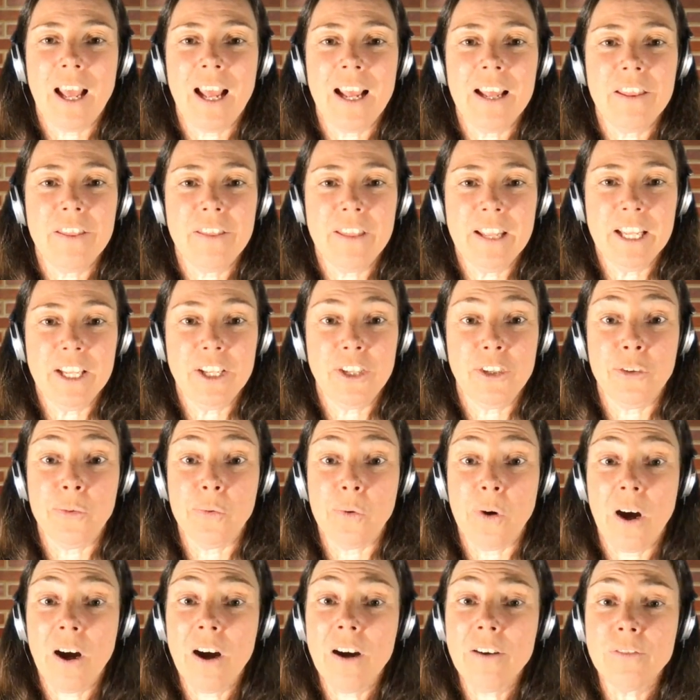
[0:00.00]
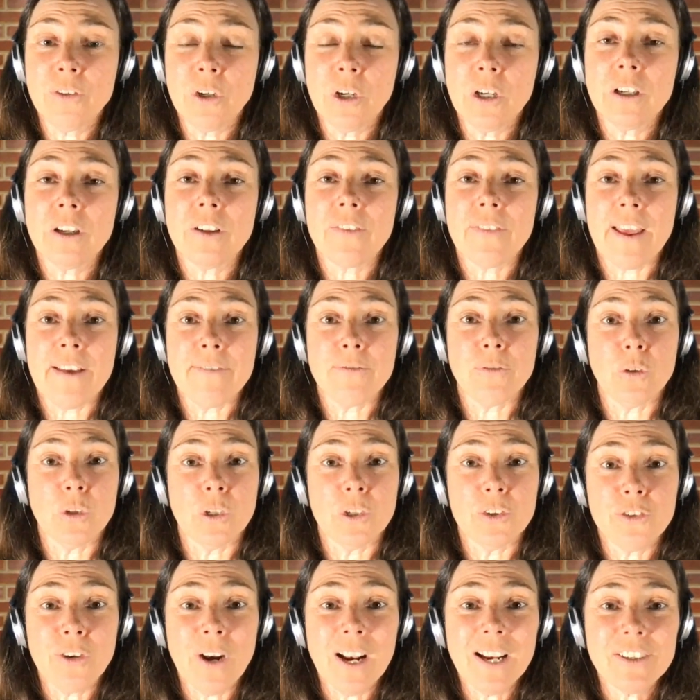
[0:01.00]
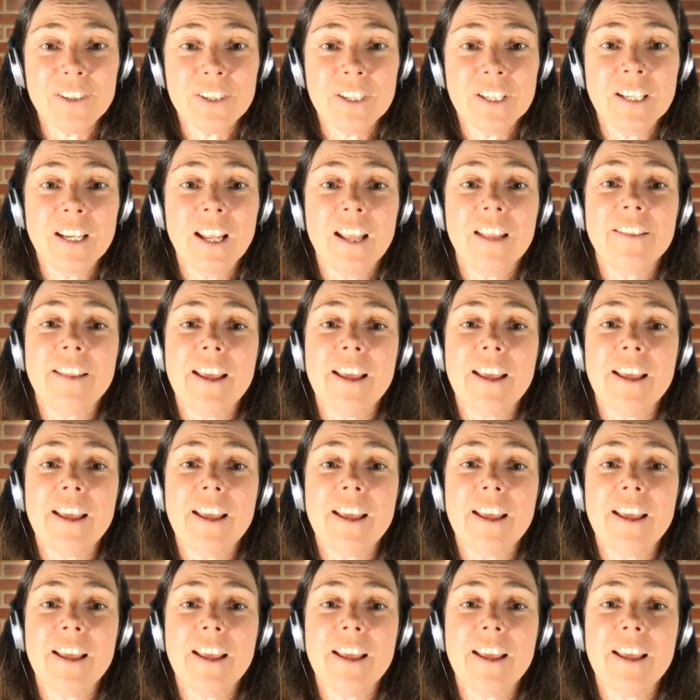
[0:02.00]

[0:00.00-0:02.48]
I think you are wrong, therefore contraction,